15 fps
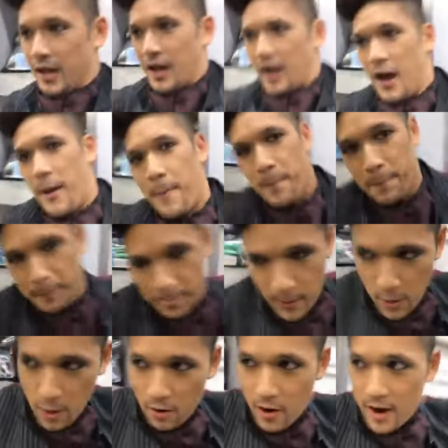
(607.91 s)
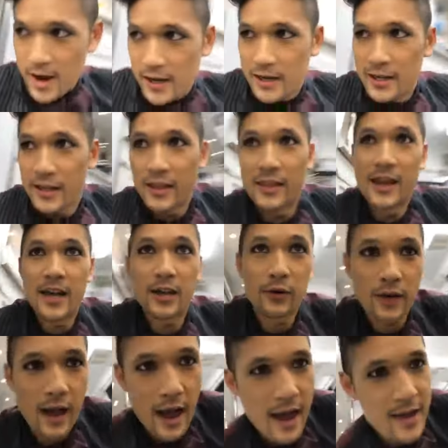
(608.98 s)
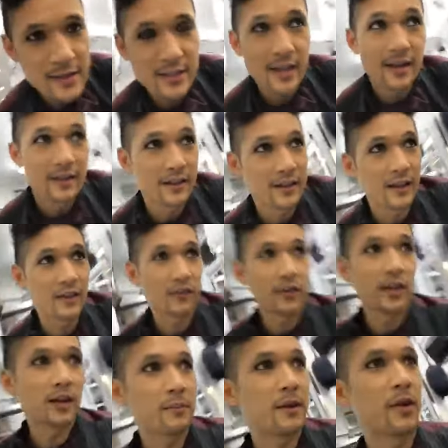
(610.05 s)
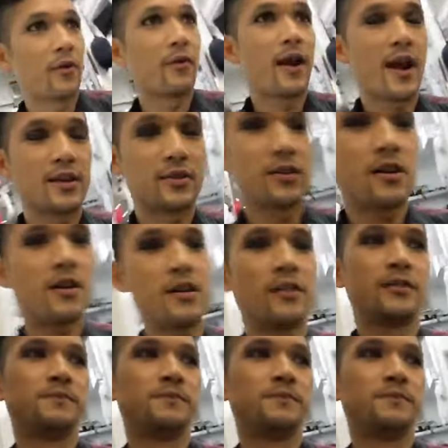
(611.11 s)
All right. Thank you, guys. Thanks for letting me harass y'all.